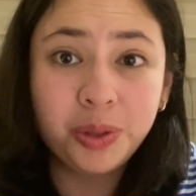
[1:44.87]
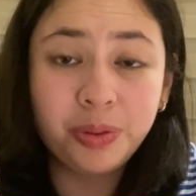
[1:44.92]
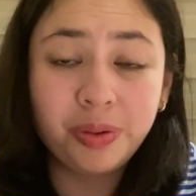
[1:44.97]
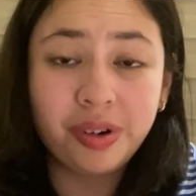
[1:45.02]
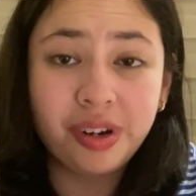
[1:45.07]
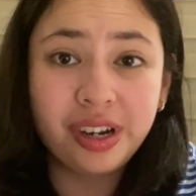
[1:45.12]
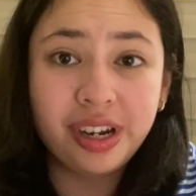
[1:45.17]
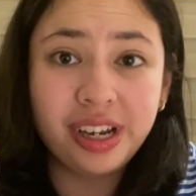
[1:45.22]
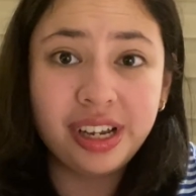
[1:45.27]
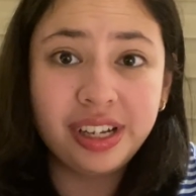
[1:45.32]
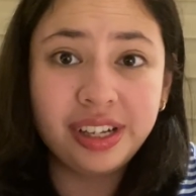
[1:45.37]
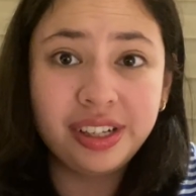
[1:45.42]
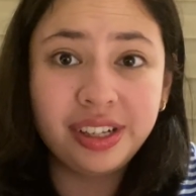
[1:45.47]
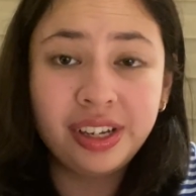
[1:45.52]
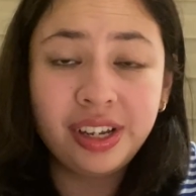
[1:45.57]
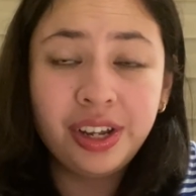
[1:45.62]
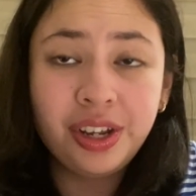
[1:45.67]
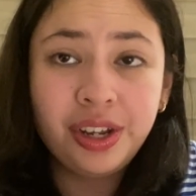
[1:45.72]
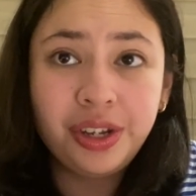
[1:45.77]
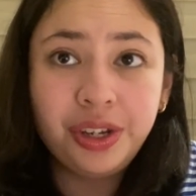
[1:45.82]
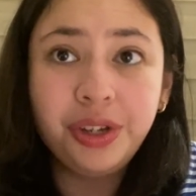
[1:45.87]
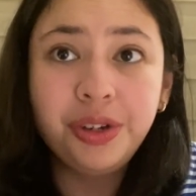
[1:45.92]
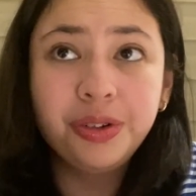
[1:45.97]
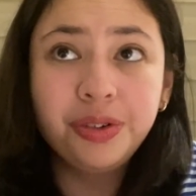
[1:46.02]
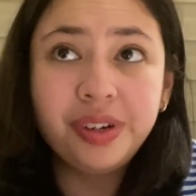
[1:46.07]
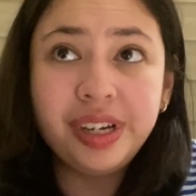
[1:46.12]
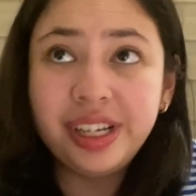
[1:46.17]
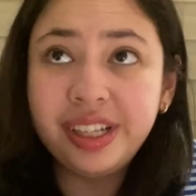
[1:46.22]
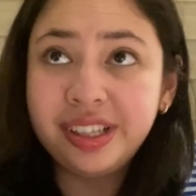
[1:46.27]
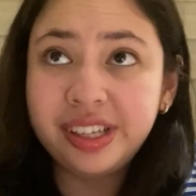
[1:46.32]
wherein you
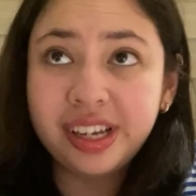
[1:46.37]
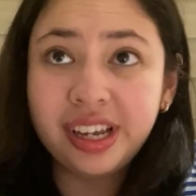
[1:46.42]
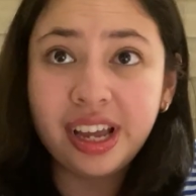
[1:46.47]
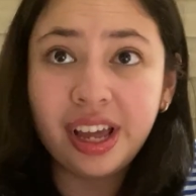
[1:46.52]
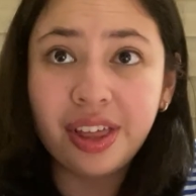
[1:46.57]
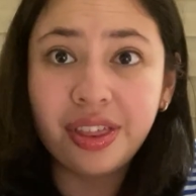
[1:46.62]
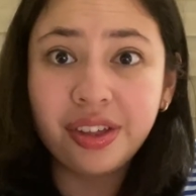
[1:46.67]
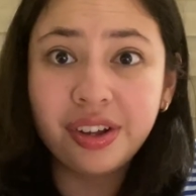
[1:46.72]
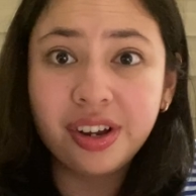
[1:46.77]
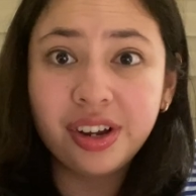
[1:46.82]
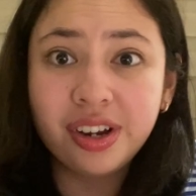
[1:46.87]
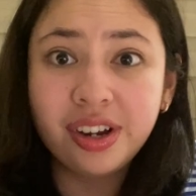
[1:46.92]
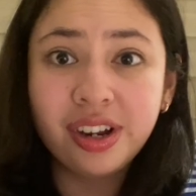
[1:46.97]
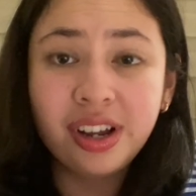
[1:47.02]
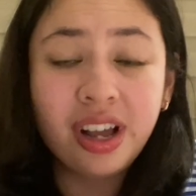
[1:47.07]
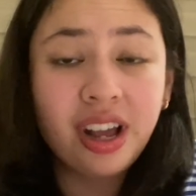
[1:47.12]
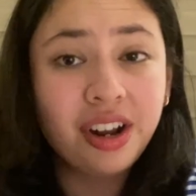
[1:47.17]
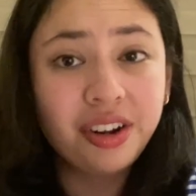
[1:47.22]
read together.